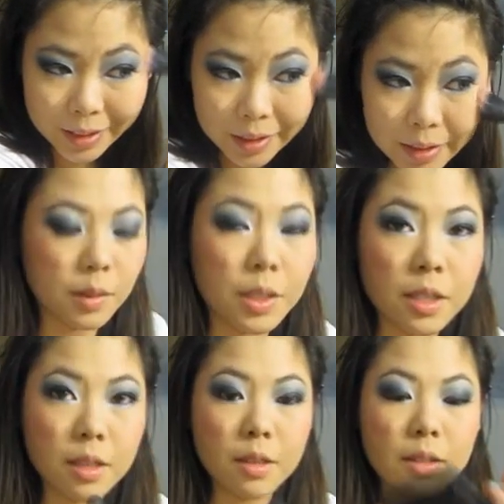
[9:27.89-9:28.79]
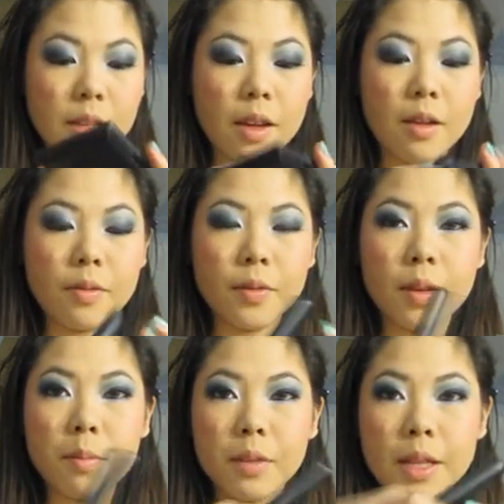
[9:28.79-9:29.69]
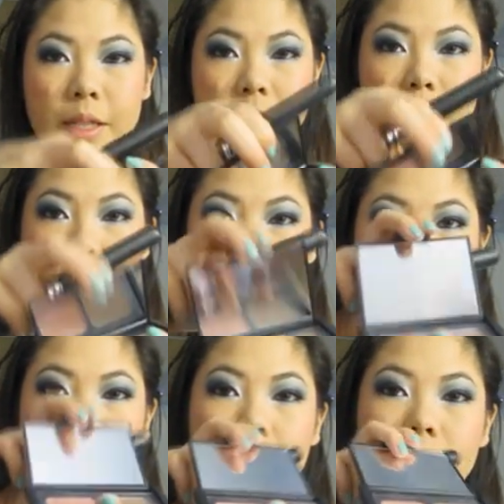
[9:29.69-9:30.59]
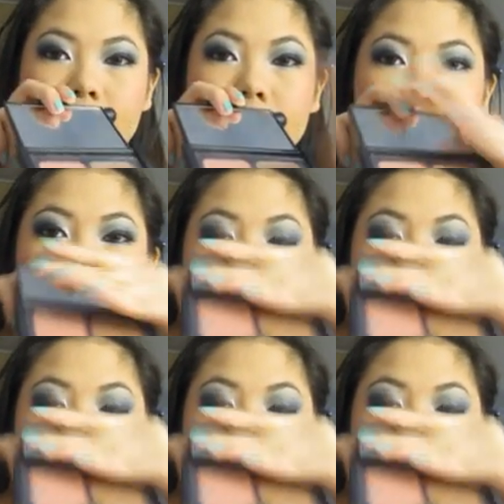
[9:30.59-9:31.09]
I'm just going to use the e.l.f. Complexion Perfection